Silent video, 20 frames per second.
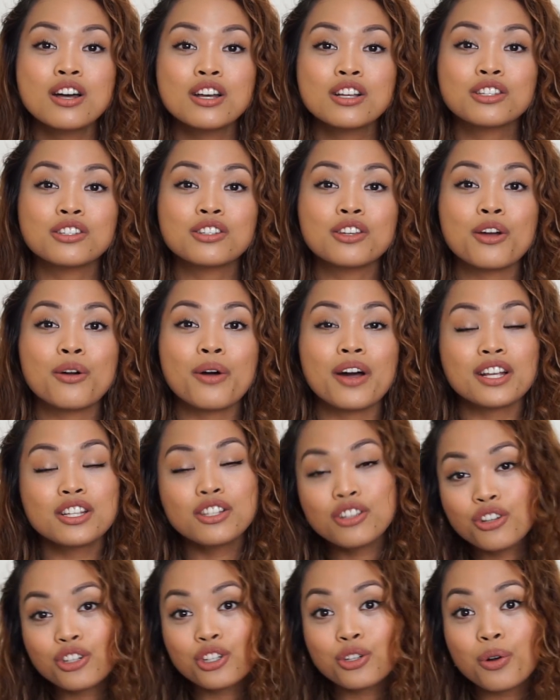So as
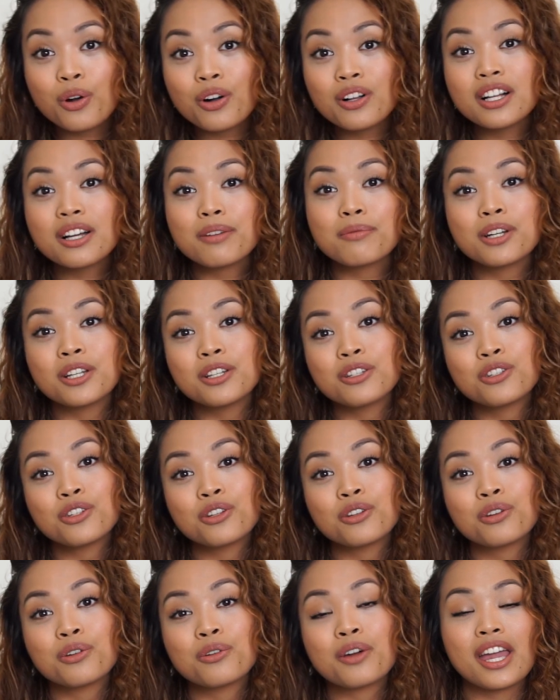usual, I'm gonna
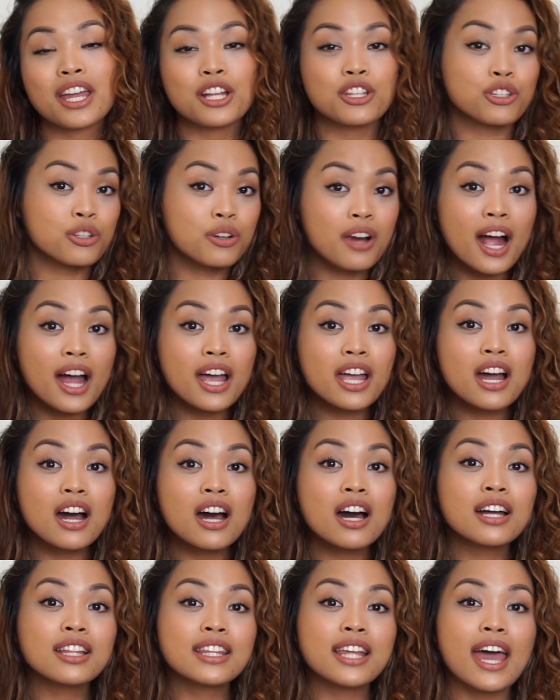do a
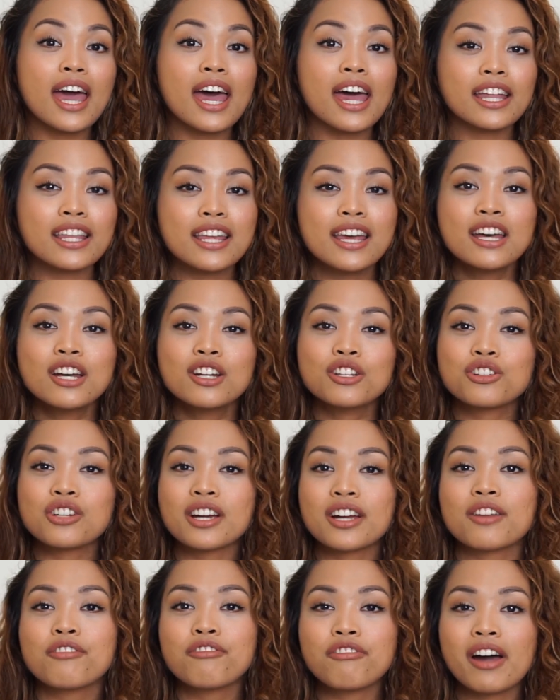try-on and
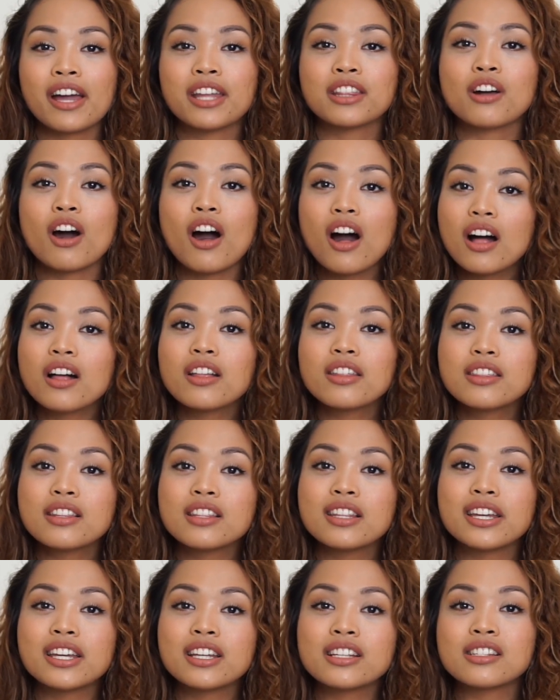try to find all the
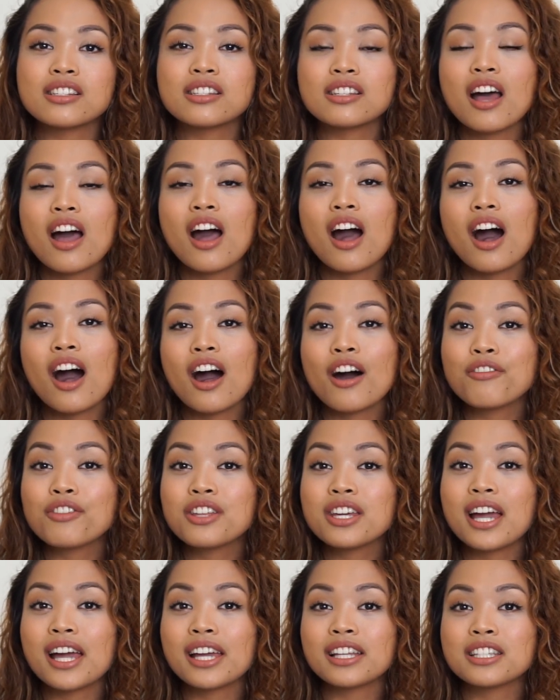links of
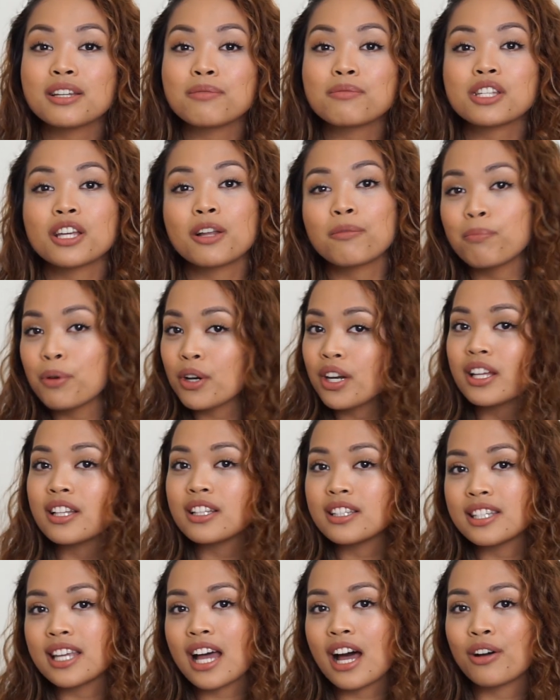the items and put
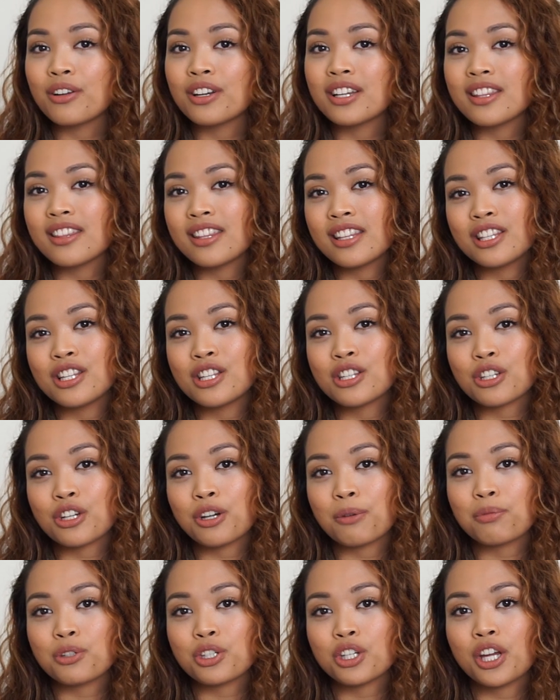it down in the
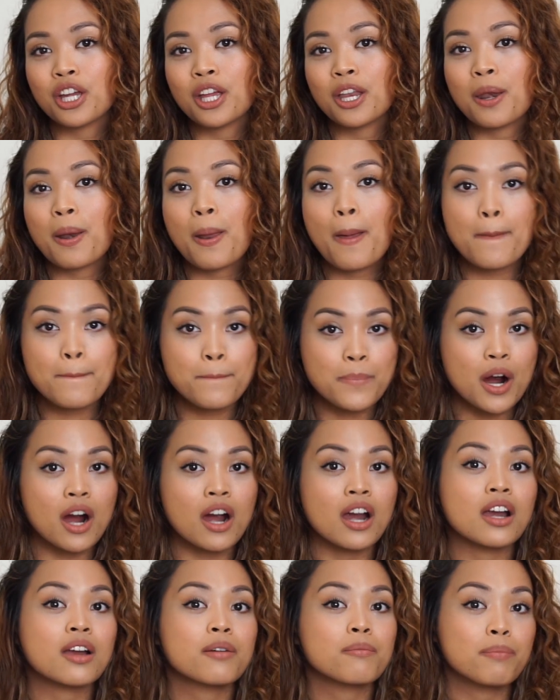description
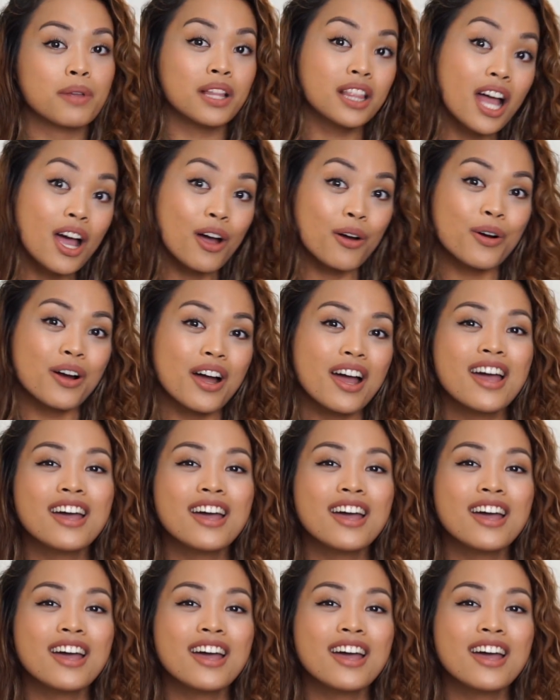bar below.